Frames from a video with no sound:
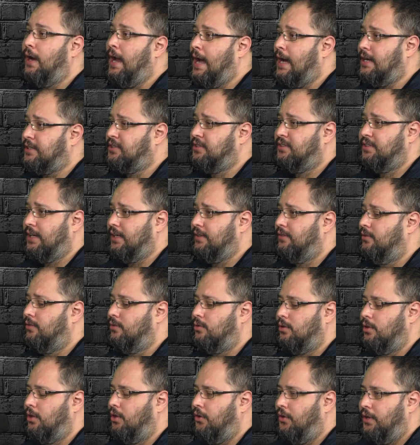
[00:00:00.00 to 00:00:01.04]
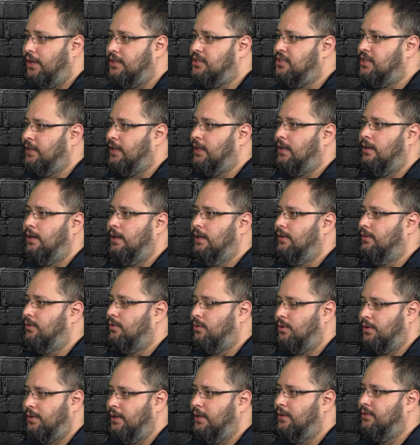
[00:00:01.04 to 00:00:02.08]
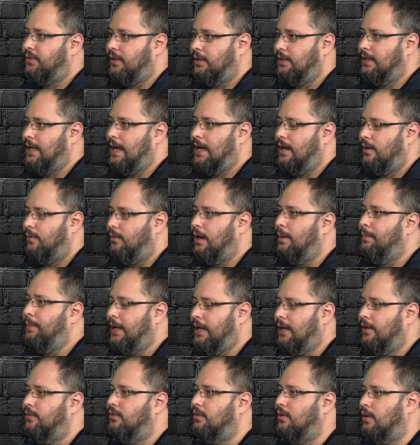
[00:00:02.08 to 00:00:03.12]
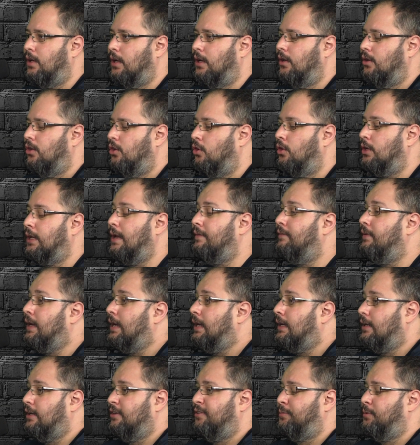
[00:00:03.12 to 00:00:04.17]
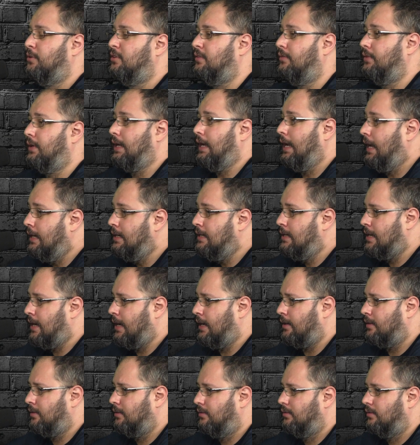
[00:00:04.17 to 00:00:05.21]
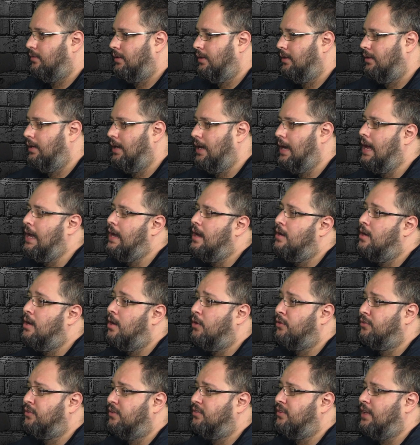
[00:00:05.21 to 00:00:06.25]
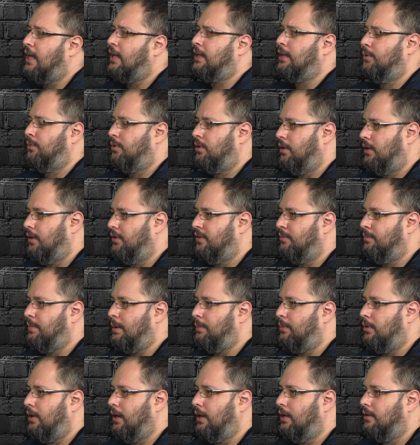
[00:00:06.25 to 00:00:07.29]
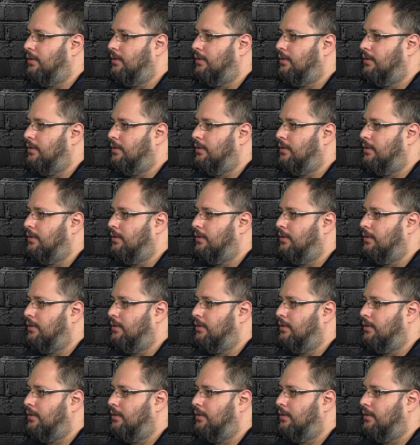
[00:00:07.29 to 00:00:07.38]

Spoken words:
hash sets or your dictionaries or things like that, right? Because you're giving it a specific index and it knows exactly where it is in memory.